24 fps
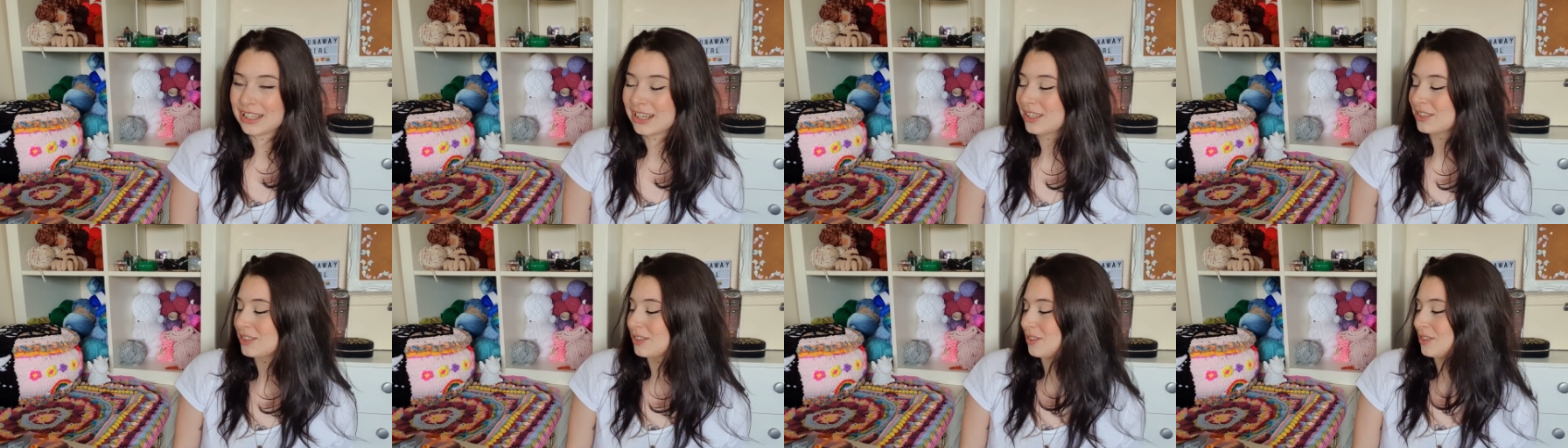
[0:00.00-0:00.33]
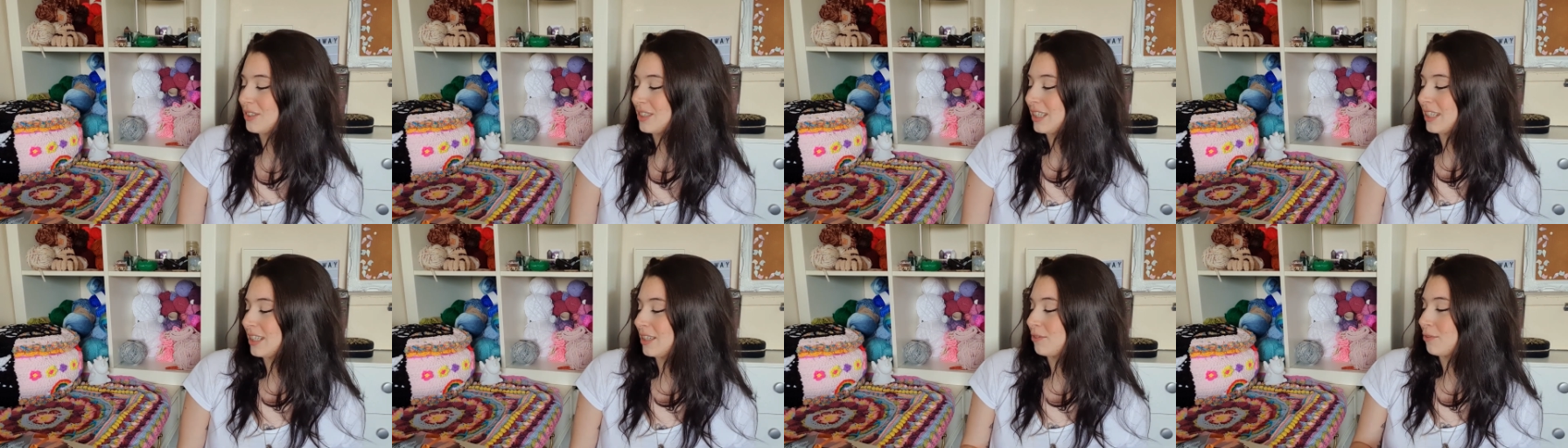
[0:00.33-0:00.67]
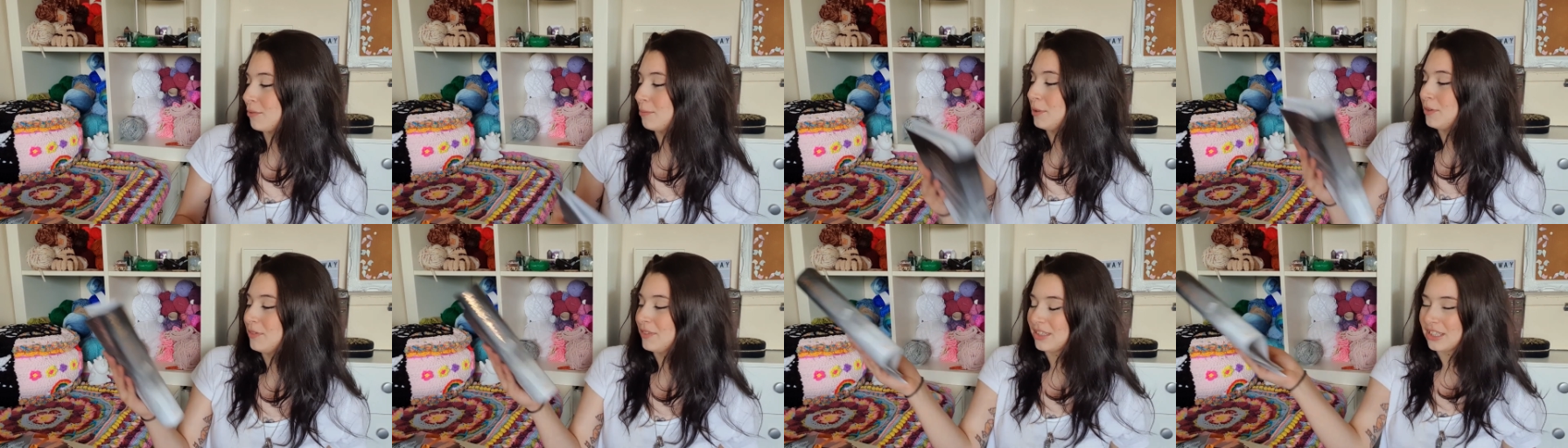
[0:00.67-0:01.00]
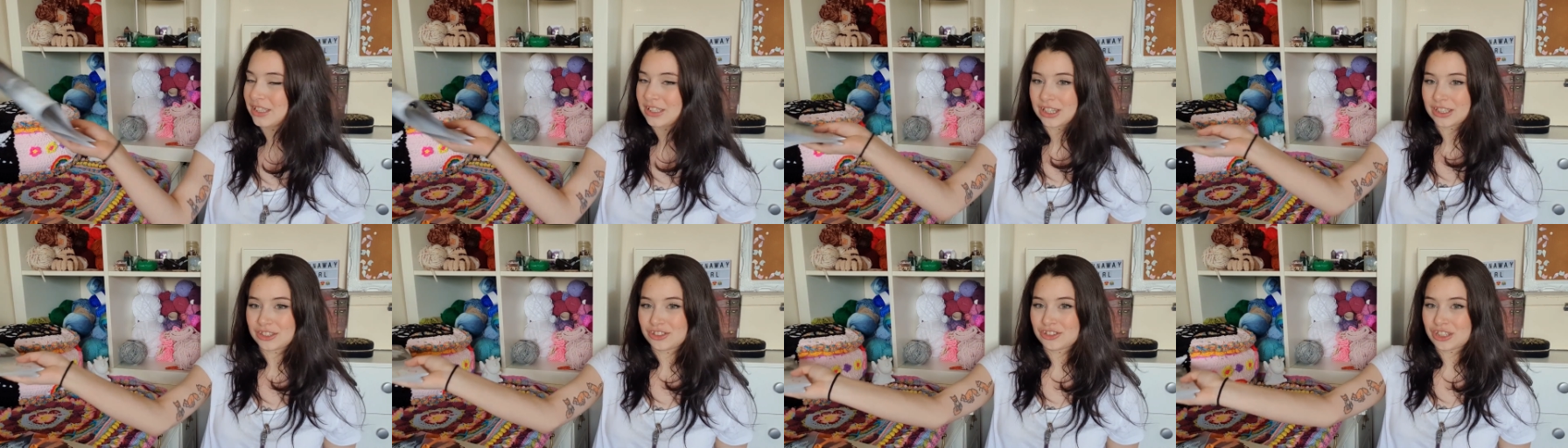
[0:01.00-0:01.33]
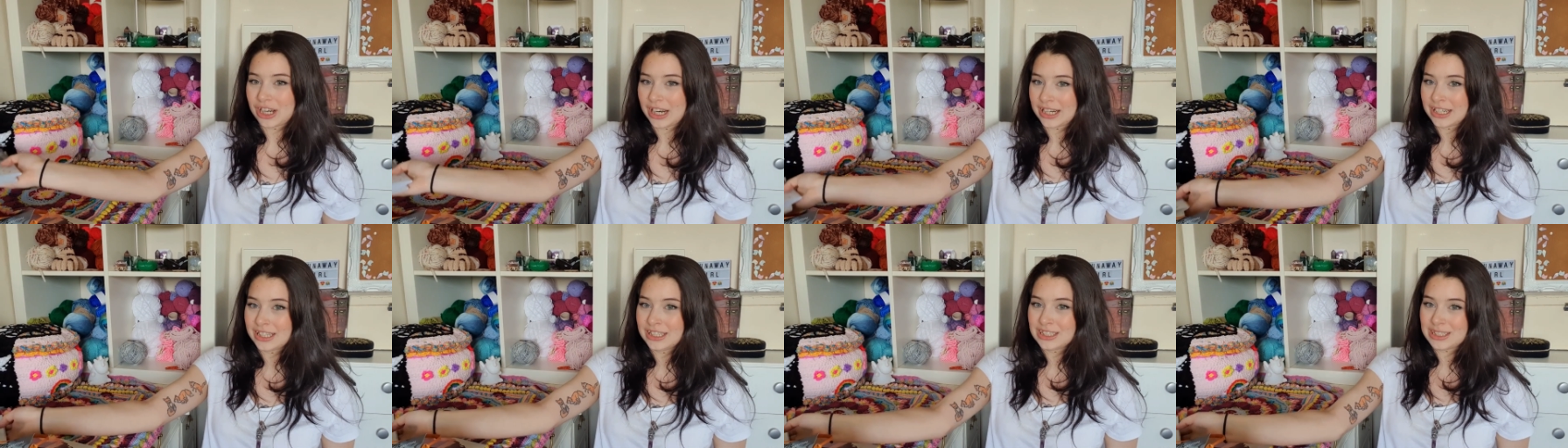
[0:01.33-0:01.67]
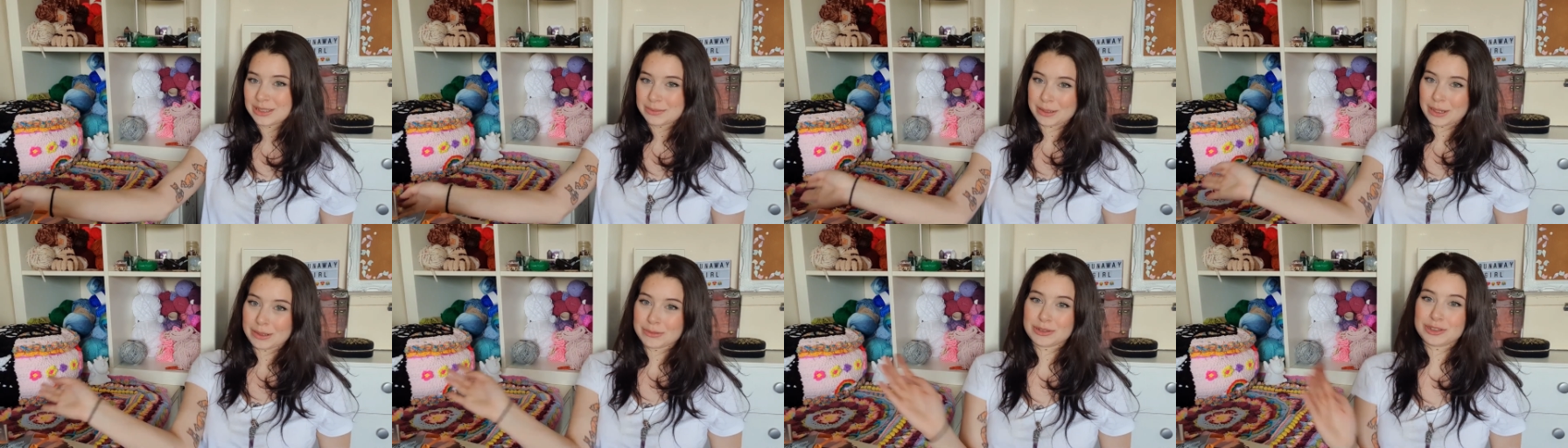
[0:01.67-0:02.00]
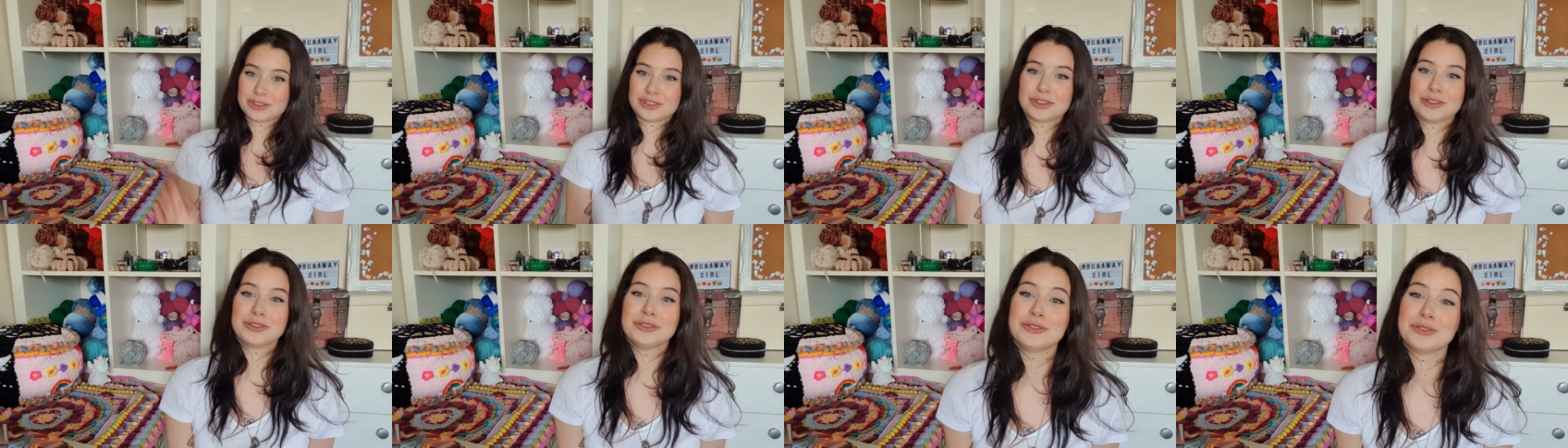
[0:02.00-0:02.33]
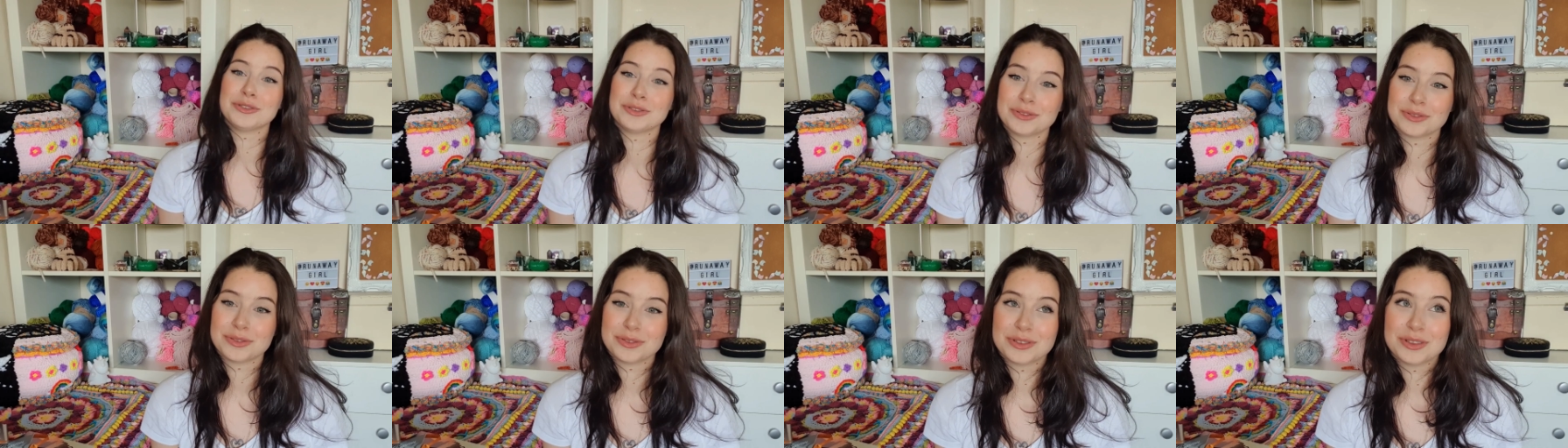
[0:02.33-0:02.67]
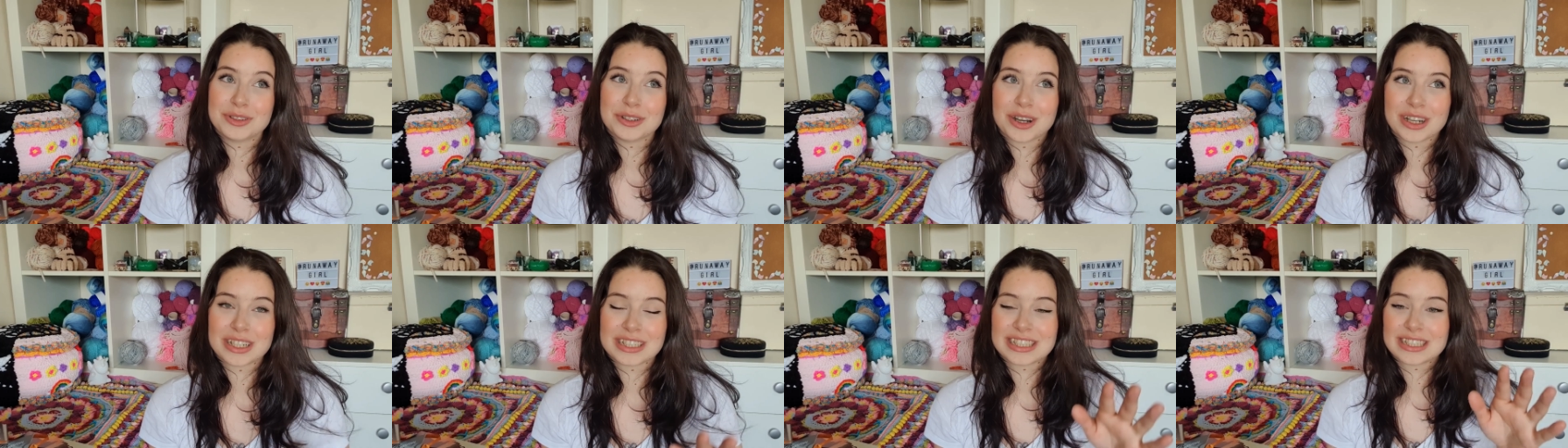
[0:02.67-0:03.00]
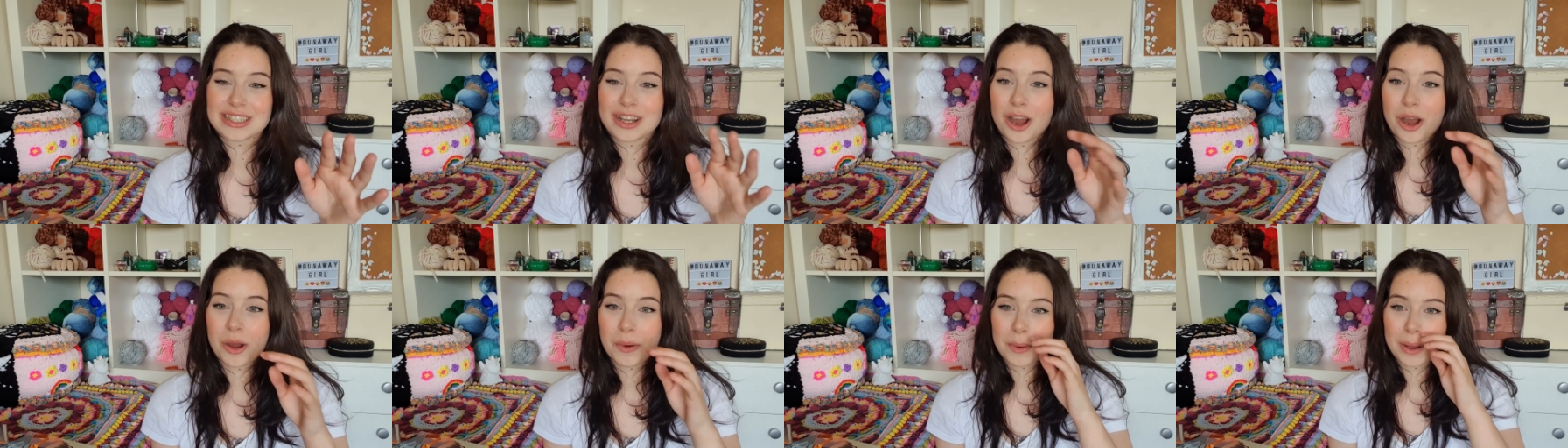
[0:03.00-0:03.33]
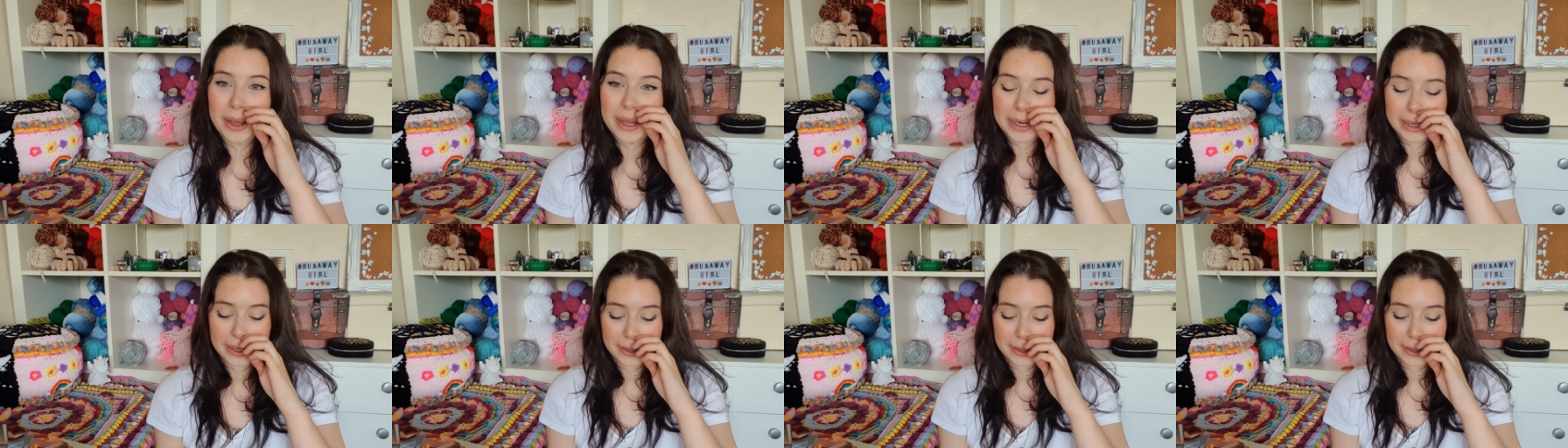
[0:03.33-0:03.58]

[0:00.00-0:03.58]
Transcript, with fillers: as I was like removing the dust jacket to be able to show you, you guys the artwork.